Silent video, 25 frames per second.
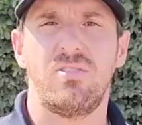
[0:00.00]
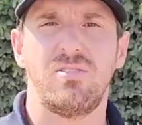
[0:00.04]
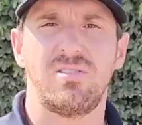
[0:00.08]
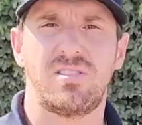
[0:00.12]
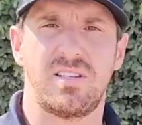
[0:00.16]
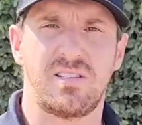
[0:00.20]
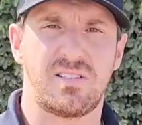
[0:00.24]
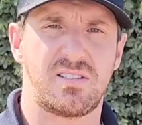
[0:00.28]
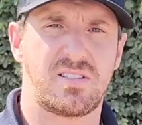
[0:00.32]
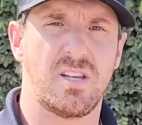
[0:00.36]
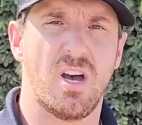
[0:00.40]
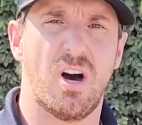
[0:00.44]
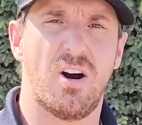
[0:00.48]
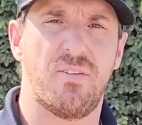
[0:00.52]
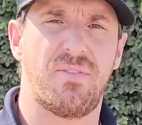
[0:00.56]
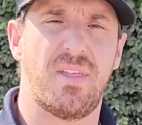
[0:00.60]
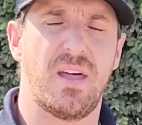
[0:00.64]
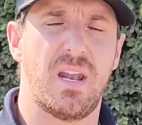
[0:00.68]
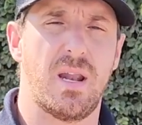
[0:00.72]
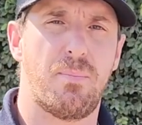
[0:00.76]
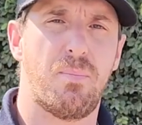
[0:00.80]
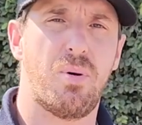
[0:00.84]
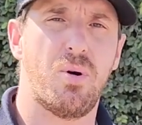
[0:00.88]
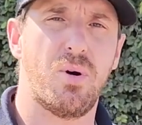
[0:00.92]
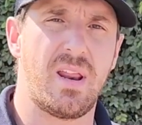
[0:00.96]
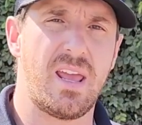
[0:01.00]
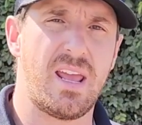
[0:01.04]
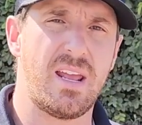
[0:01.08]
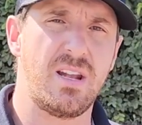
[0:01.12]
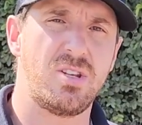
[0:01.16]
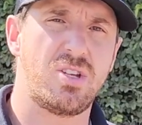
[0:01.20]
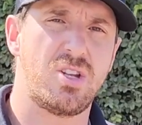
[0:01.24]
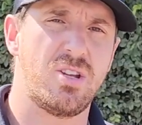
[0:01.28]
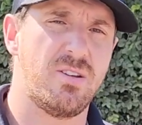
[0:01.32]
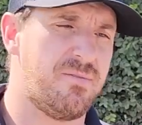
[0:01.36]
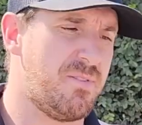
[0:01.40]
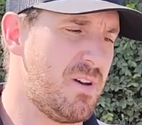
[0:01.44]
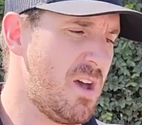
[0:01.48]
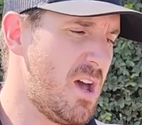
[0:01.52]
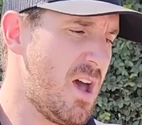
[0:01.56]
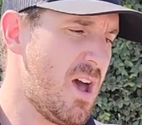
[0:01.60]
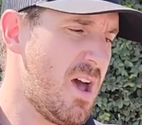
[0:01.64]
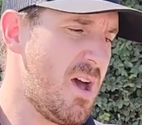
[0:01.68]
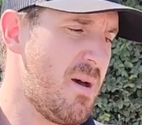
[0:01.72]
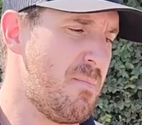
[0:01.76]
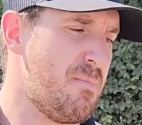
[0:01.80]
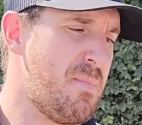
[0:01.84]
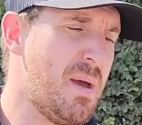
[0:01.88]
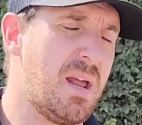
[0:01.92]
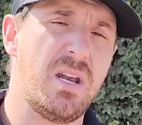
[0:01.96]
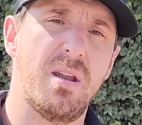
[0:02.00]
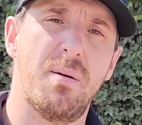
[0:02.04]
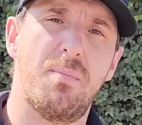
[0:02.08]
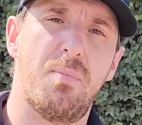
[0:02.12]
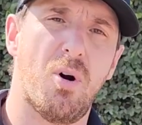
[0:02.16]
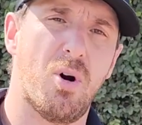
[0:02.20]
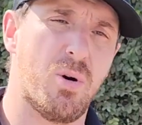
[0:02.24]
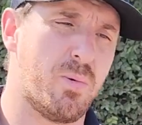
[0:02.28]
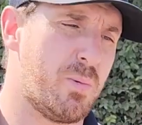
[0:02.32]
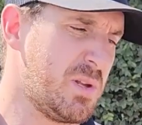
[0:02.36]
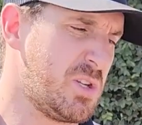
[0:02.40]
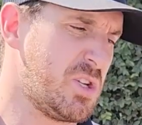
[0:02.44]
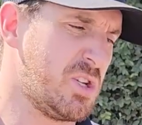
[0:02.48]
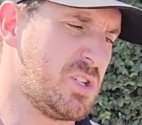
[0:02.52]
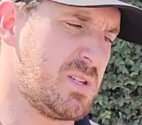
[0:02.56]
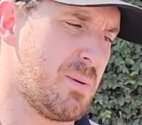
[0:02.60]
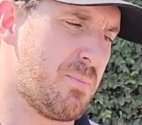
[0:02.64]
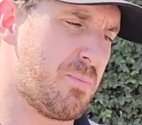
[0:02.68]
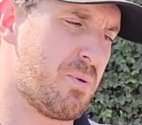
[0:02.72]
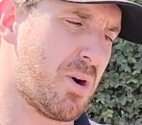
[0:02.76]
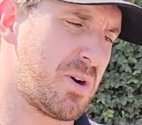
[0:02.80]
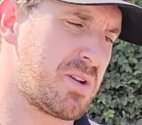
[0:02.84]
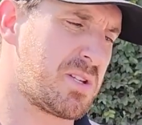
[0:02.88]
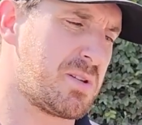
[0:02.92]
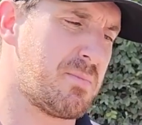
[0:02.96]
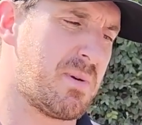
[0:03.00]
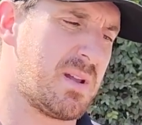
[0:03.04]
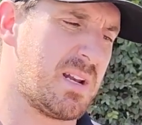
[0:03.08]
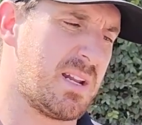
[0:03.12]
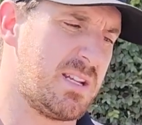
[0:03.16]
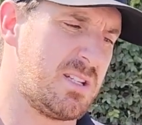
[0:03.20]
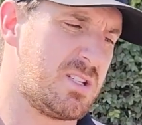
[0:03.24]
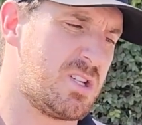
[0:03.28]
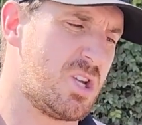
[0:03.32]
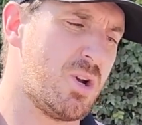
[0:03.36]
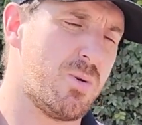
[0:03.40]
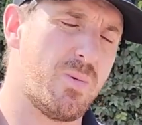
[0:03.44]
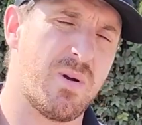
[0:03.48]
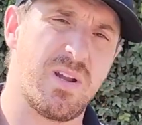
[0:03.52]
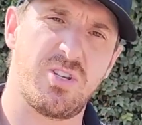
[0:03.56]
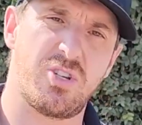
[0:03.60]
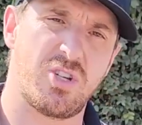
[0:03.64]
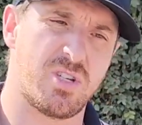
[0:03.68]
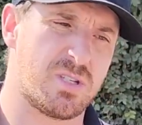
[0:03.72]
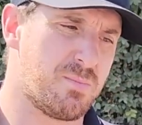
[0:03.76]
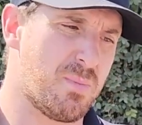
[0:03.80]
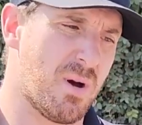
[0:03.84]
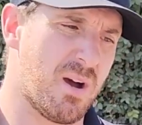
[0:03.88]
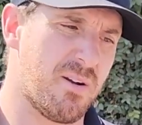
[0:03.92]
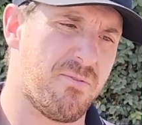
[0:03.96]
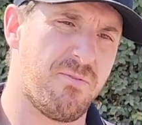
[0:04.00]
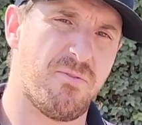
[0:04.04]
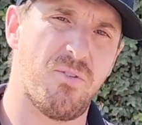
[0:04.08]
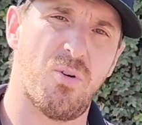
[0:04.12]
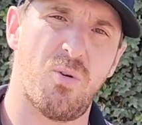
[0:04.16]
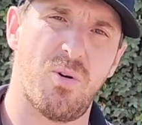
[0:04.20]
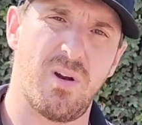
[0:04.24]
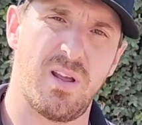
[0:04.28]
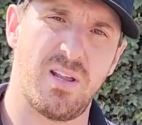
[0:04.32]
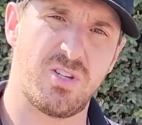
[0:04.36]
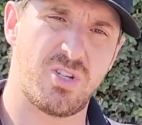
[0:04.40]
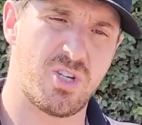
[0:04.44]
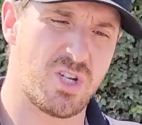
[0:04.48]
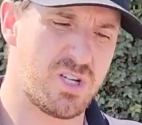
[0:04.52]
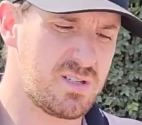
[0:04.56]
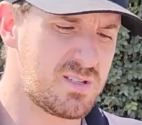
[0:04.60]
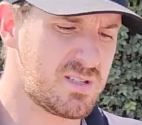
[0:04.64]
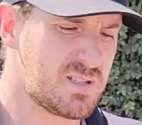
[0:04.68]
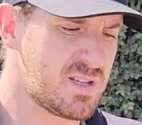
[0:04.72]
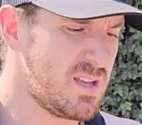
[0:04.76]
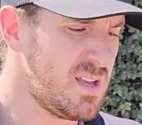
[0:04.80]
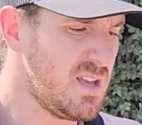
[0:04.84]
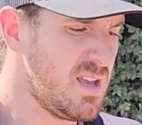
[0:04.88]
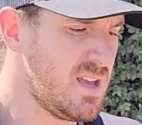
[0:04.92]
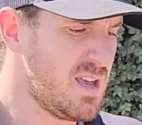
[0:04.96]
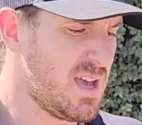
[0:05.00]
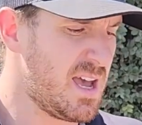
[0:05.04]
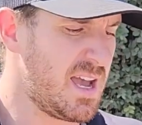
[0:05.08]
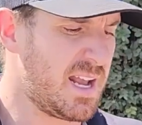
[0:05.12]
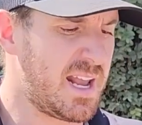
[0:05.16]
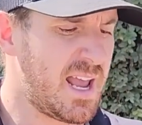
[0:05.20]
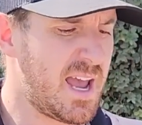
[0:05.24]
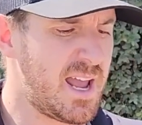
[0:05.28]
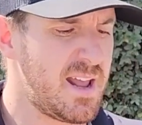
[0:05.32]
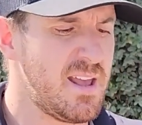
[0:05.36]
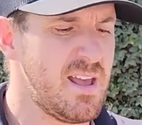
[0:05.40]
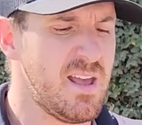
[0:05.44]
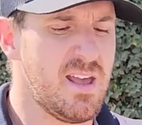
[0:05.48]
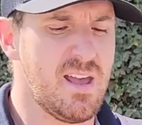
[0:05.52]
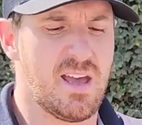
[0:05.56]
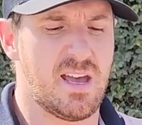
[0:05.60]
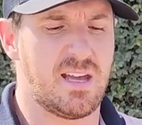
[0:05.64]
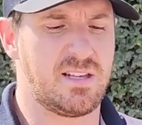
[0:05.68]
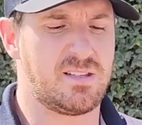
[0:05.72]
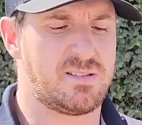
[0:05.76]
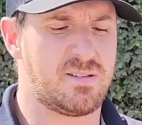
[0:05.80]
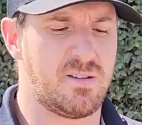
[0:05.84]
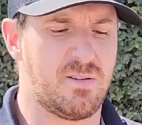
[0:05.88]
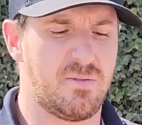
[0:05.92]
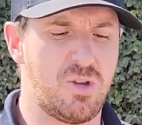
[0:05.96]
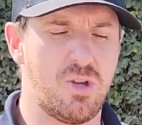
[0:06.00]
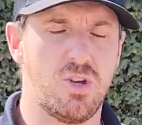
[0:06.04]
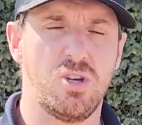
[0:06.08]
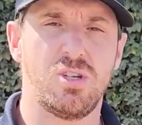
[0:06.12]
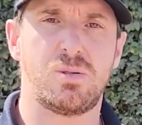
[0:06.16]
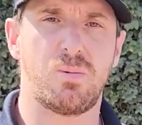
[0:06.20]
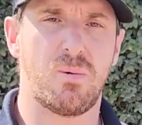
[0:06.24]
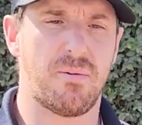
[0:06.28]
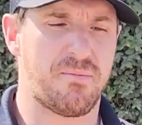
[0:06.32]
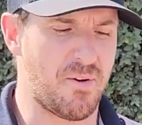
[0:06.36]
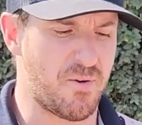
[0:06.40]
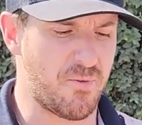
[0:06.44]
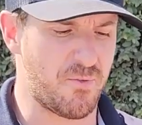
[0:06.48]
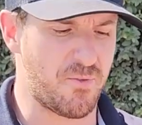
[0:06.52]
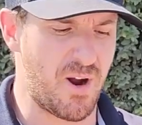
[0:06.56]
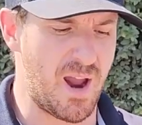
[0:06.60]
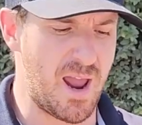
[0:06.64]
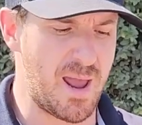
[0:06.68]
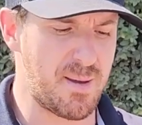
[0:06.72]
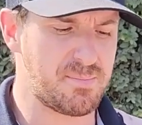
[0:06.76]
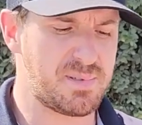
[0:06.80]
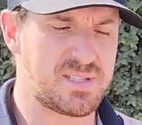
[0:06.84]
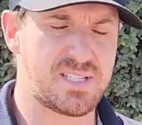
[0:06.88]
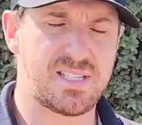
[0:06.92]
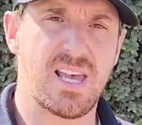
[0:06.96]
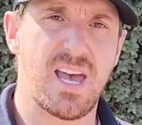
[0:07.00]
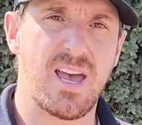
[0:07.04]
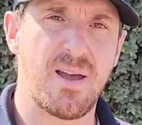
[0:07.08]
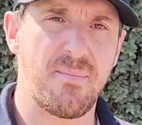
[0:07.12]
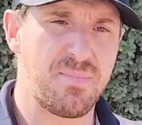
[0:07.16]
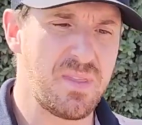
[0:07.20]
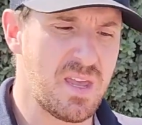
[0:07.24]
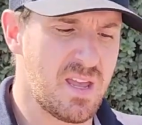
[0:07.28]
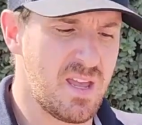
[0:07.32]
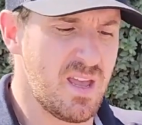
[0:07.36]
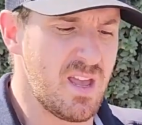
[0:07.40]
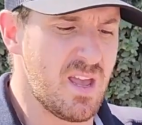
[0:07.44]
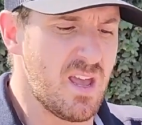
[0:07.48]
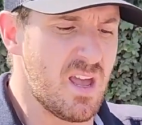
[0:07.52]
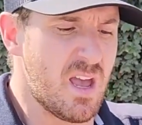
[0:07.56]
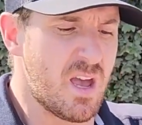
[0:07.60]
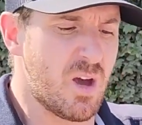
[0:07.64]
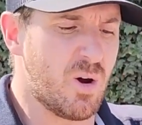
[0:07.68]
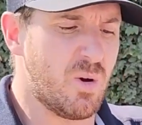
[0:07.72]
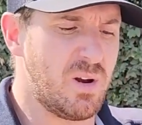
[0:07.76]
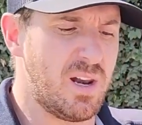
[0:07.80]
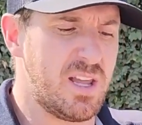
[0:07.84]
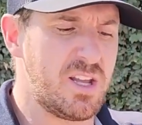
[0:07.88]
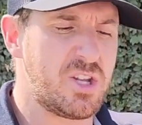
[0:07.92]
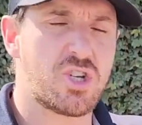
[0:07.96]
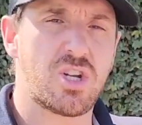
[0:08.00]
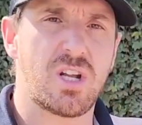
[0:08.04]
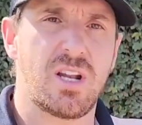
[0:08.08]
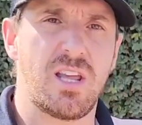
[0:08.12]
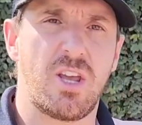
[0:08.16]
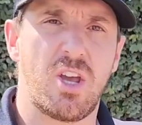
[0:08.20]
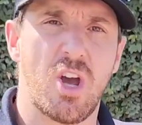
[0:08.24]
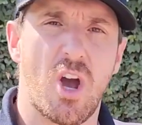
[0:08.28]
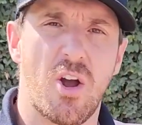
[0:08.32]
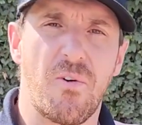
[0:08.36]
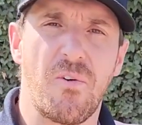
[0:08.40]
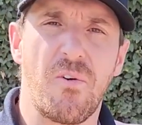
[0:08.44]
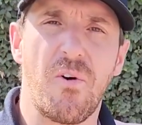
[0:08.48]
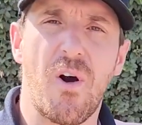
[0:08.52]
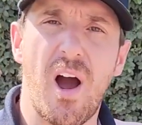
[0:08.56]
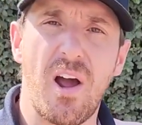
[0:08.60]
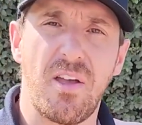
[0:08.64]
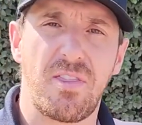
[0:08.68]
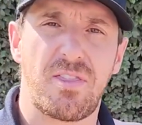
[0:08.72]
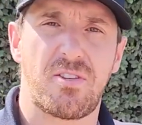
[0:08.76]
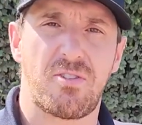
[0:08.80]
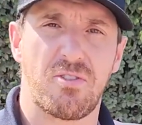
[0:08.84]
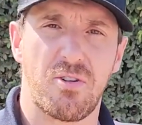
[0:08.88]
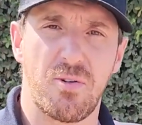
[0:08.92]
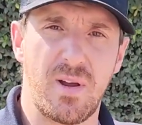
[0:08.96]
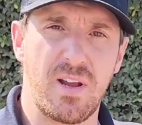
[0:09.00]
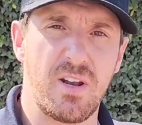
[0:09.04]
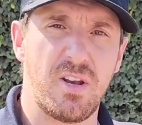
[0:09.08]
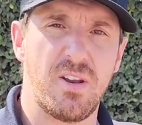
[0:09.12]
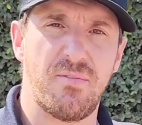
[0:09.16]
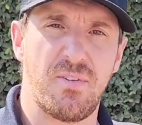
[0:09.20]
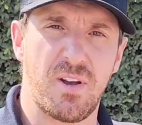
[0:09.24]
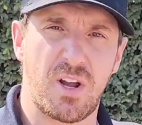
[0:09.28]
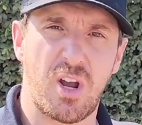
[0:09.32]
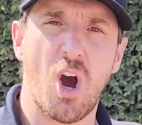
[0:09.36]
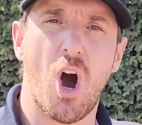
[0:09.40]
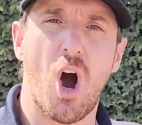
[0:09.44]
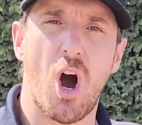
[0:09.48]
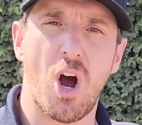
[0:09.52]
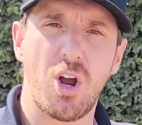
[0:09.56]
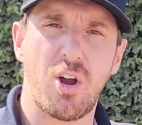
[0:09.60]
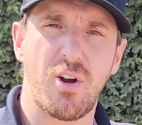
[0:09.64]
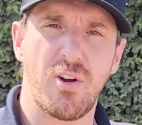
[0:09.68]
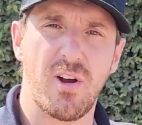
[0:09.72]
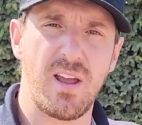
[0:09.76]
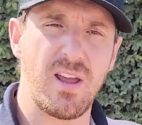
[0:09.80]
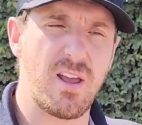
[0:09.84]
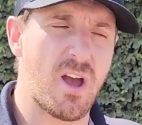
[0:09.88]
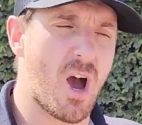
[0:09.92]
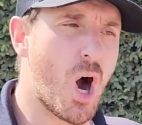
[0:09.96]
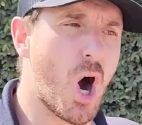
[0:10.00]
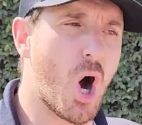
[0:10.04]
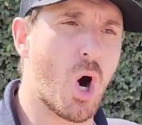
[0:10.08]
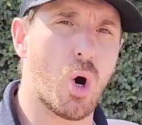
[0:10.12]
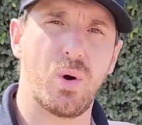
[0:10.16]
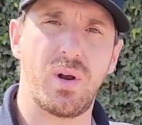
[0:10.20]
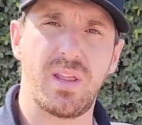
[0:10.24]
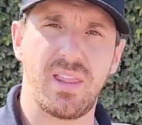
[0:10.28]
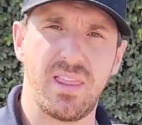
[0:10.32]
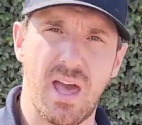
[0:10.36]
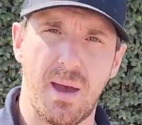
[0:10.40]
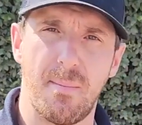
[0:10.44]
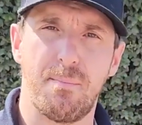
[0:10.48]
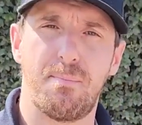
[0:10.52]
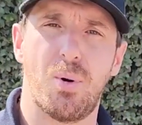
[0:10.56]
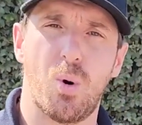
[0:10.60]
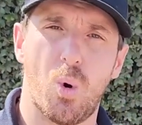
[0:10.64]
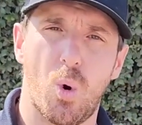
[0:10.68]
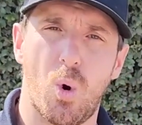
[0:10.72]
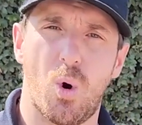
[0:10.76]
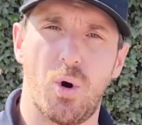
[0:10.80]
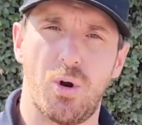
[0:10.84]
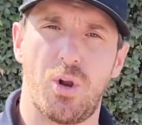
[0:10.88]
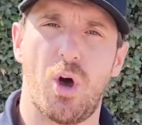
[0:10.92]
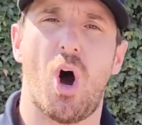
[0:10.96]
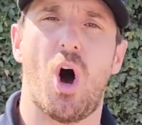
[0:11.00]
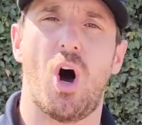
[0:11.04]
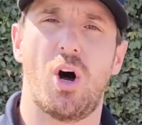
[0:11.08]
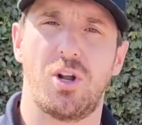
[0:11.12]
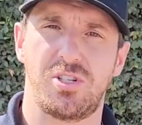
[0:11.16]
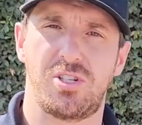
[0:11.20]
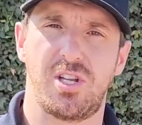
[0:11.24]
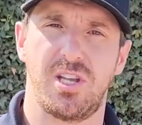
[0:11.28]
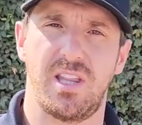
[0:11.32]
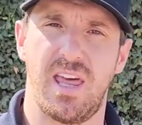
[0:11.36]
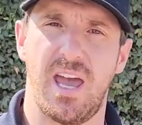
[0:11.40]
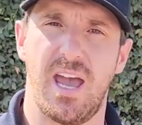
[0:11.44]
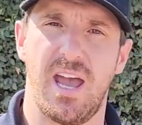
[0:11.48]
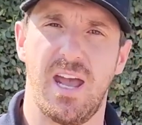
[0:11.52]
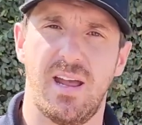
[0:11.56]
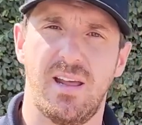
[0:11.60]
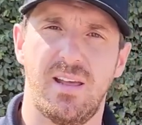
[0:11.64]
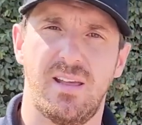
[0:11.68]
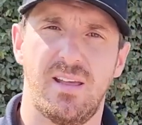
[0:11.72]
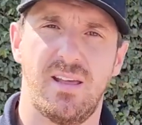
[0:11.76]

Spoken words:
The nails itself that are put into the bender board, which is approximately 2 inches by 4 inches. Okay, it's used with a ram set. It will literally go right through into the concrete, holding that board onto there.